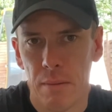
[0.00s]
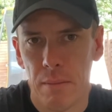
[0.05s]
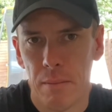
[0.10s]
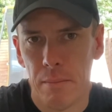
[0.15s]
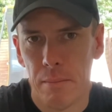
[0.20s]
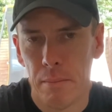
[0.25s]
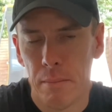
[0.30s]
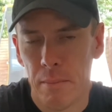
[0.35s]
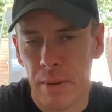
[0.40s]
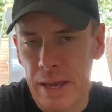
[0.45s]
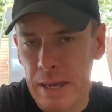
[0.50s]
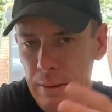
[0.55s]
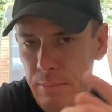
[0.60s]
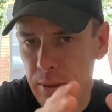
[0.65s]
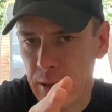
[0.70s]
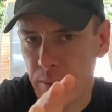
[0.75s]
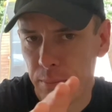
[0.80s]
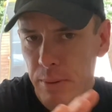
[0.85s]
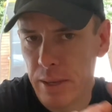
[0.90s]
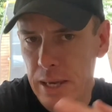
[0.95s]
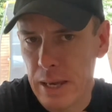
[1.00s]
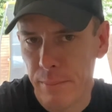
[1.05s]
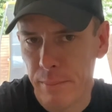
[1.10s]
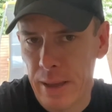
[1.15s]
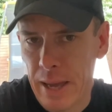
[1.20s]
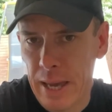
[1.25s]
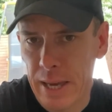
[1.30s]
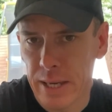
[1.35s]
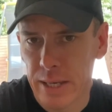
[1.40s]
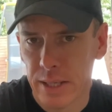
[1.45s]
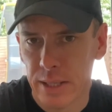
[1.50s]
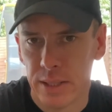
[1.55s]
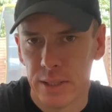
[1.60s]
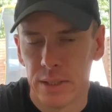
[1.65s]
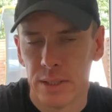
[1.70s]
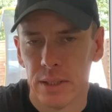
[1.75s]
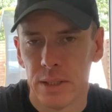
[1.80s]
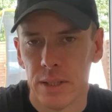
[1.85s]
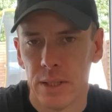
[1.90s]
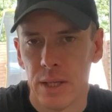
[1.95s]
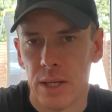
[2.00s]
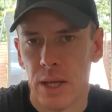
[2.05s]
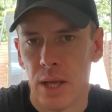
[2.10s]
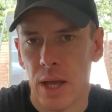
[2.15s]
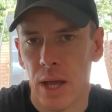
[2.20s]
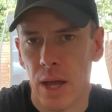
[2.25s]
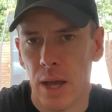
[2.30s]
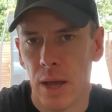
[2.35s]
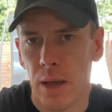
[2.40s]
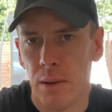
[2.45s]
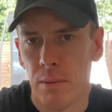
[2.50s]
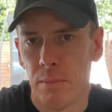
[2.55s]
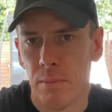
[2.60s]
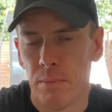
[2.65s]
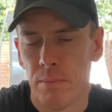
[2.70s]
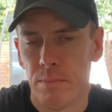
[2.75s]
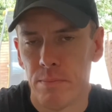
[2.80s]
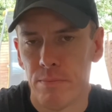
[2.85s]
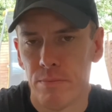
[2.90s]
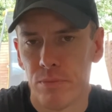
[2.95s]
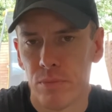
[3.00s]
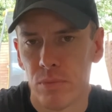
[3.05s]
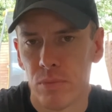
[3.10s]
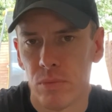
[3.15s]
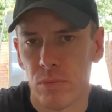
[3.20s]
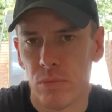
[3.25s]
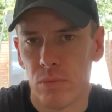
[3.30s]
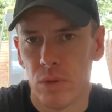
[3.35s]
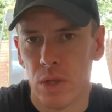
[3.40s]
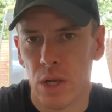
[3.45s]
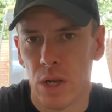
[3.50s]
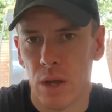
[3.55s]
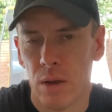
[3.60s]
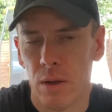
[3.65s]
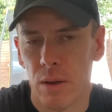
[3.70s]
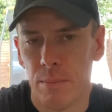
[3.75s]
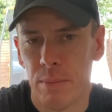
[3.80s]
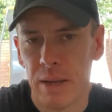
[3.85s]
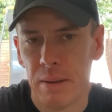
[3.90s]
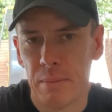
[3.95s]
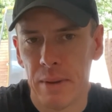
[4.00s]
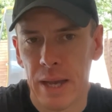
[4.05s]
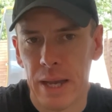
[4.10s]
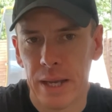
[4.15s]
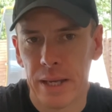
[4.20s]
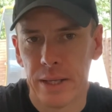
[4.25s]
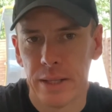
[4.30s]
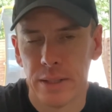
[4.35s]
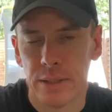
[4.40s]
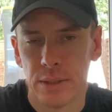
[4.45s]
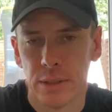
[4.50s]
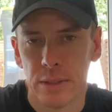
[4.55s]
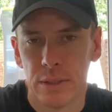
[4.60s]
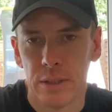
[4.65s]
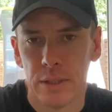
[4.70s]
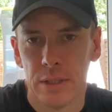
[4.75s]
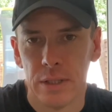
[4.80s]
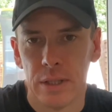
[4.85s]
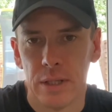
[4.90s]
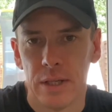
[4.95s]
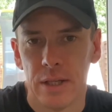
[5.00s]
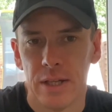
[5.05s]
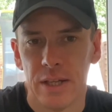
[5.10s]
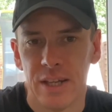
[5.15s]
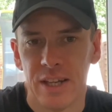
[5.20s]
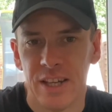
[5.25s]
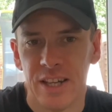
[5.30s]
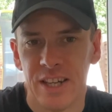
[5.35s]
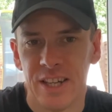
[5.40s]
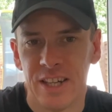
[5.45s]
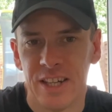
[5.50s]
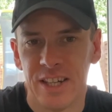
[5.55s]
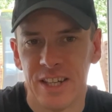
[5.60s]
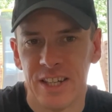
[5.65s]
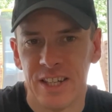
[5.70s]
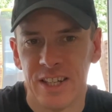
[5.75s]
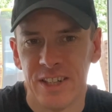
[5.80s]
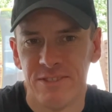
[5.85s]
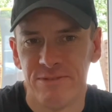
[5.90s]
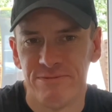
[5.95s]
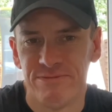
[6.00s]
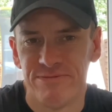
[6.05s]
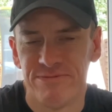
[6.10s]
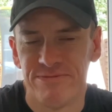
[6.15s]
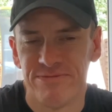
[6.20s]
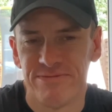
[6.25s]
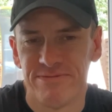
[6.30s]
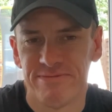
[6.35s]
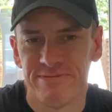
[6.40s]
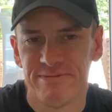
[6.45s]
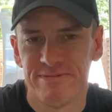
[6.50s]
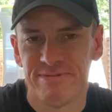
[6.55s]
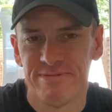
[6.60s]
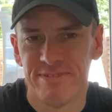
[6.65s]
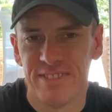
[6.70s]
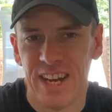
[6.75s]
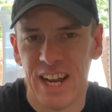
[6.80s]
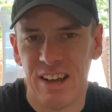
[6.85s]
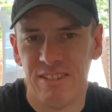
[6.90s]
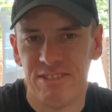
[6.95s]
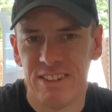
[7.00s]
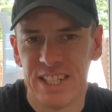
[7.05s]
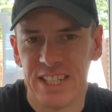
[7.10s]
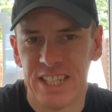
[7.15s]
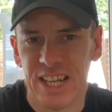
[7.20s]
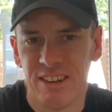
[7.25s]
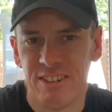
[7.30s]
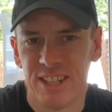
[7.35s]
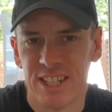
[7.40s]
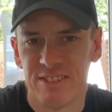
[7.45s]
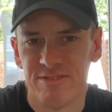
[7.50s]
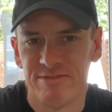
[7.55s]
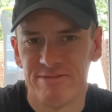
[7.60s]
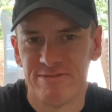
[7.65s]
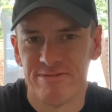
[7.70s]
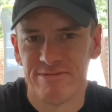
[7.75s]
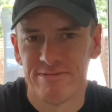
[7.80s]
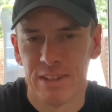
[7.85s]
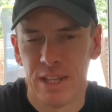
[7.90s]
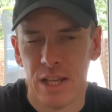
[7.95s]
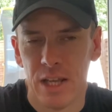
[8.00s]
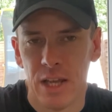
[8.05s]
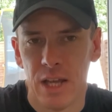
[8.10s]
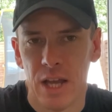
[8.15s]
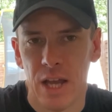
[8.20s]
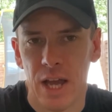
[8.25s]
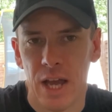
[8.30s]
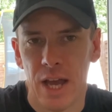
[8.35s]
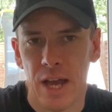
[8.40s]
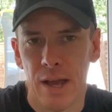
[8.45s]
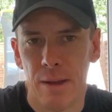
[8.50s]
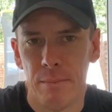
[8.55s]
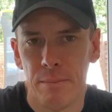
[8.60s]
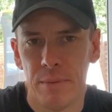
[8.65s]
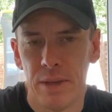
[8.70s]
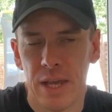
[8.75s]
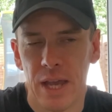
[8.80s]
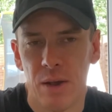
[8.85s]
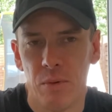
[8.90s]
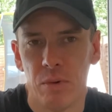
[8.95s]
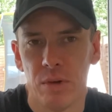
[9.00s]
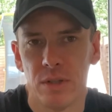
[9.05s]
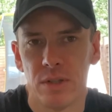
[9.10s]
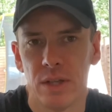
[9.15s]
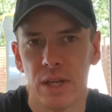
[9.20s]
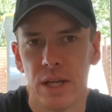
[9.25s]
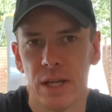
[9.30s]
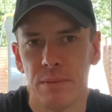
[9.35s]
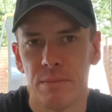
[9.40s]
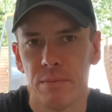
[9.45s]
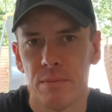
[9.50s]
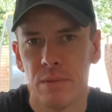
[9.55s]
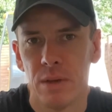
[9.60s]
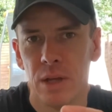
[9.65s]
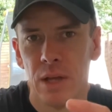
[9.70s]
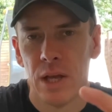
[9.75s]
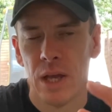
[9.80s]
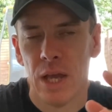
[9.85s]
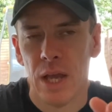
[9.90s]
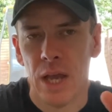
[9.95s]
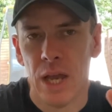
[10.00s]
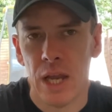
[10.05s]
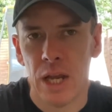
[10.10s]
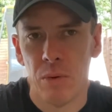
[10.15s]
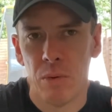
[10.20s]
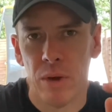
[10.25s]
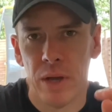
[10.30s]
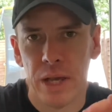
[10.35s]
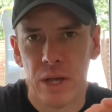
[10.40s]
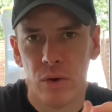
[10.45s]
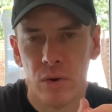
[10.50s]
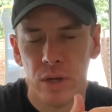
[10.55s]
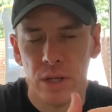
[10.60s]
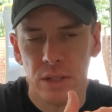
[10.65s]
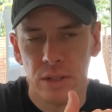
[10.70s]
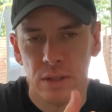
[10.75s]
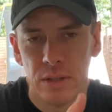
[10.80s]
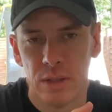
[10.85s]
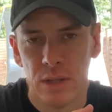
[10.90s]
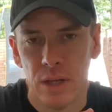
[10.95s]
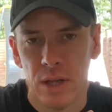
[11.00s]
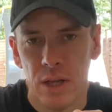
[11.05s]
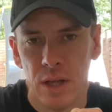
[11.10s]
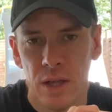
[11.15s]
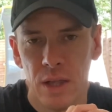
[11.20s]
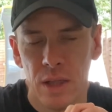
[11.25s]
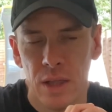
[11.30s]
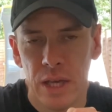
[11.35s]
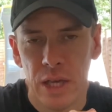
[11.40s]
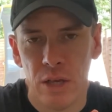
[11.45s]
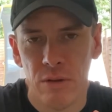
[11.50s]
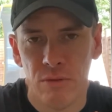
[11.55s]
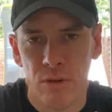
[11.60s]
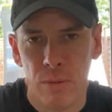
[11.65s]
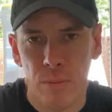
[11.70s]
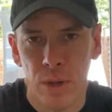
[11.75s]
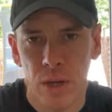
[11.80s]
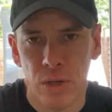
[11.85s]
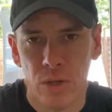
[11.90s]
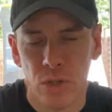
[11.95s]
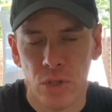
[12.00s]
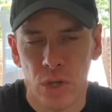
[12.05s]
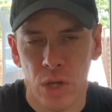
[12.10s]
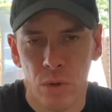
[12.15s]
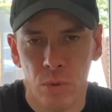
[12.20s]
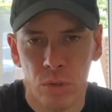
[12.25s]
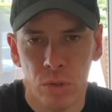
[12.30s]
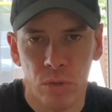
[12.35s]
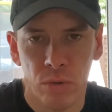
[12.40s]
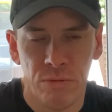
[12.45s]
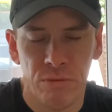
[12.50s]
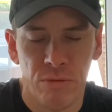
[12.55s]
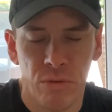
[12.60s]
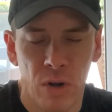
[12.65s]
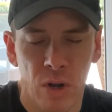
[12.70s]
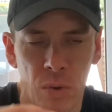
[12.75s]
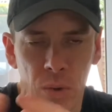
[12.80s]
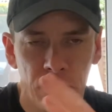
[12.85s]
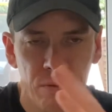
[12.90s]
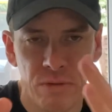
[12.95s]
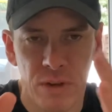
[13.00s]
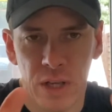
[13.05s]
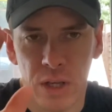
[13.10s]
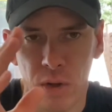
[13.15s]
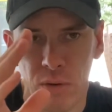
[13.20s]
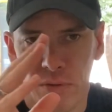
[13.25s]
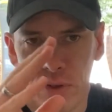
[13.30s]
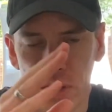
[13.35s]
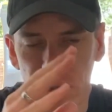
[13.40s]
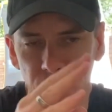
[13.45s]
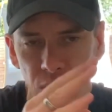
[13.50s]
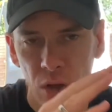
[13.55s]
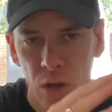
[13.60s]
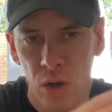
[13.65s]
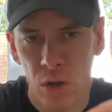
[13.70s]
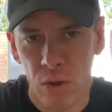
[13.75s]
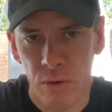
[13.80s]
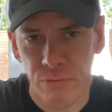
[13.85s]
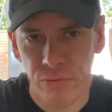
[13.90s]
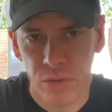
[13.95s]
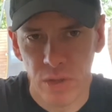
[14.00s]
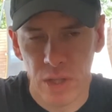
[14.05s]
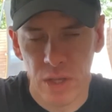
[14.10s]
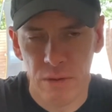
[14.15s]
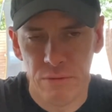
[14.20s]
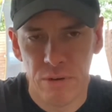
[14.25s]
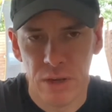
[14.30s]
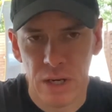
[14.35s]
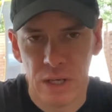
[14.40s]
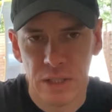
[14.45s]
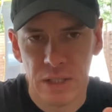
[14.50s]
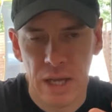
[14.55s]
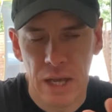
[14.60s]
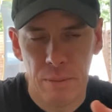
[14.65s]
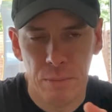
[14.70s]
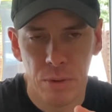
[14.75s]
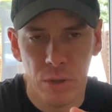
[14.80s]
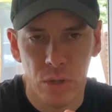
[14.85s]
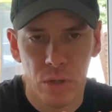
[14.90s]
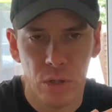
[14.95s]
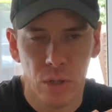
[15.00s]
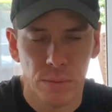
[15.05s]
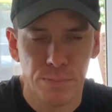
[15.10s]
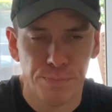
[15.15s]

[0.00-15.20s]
maybe a bigger Mac, a big Mac, haha, lovely joke. But yeah, we'll see. Anyway guys, thank you very much. I will do a follow-up video of this after the event has happened,